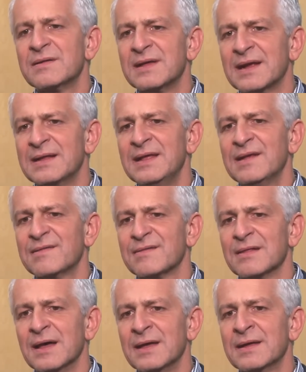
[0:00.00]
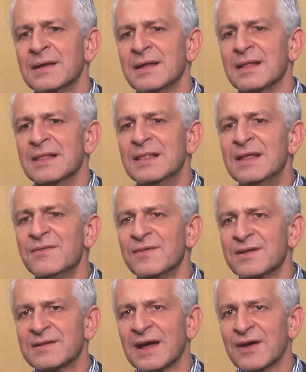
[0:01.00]
techniques like
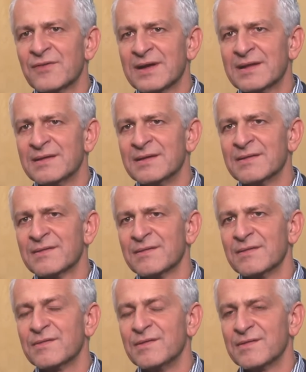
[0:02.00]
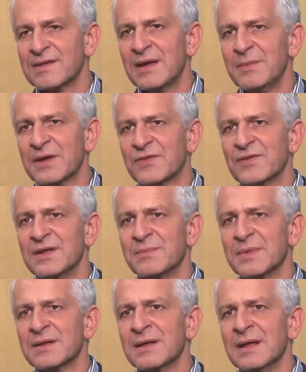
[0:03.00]
liver-directed systemic
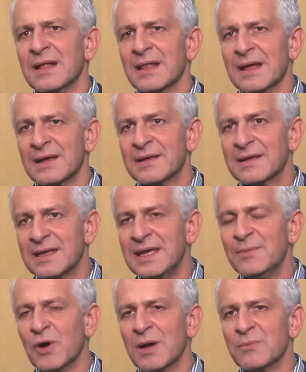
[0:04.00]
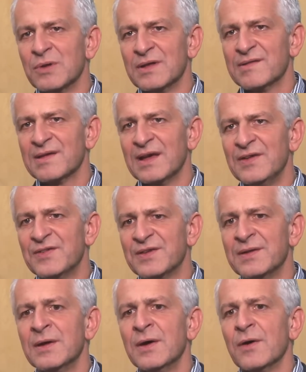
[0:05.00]
treatment like
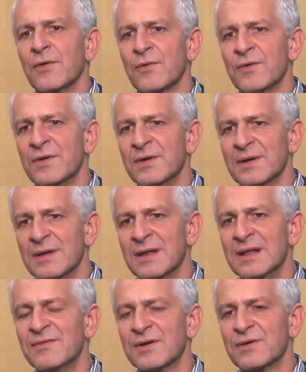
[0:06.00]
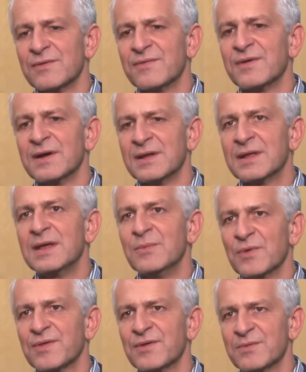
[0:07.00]
chemoembolization or liver-confined
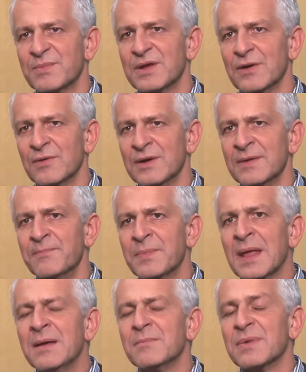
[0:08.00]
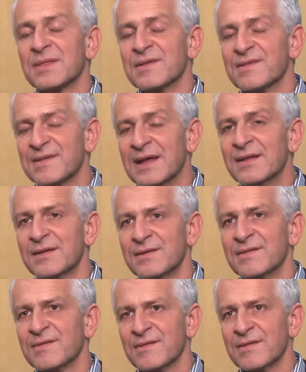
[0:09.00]
chemotherapy only, but the standard
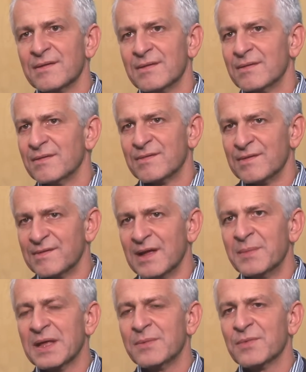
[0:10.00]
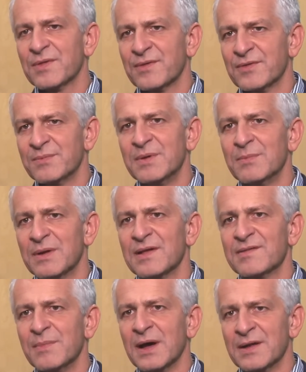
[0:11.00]
is systemic chemotherapy
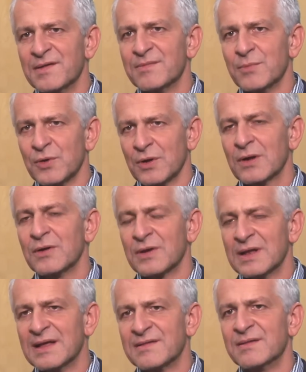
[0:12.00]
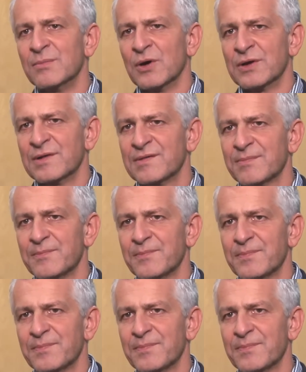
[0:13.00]
plus minus monoclonal antibodies.